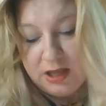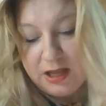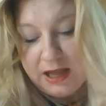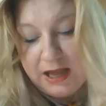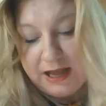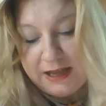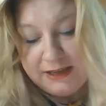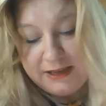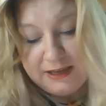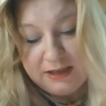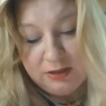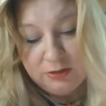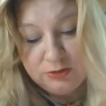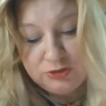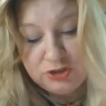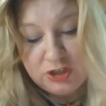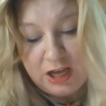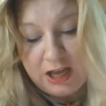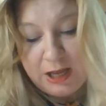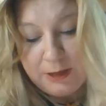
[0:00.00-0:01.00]
I held
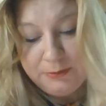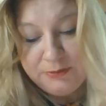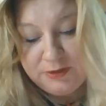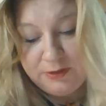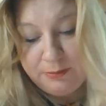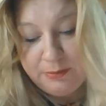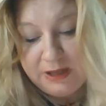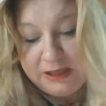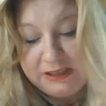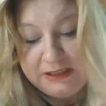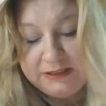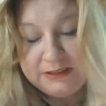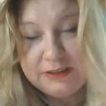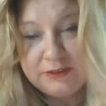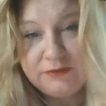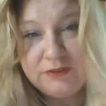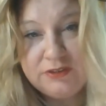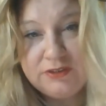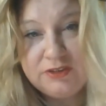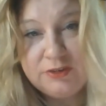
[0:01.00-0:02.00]
jobs in many
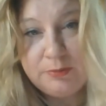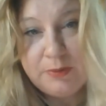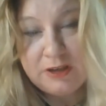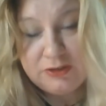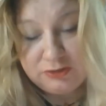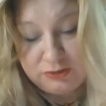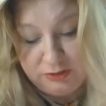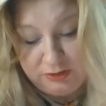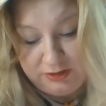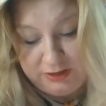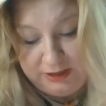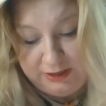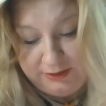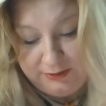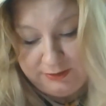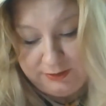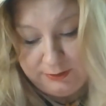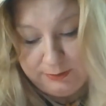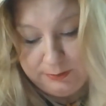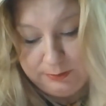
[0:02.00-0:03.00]
different
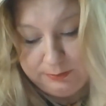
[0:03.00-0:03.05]
specialties,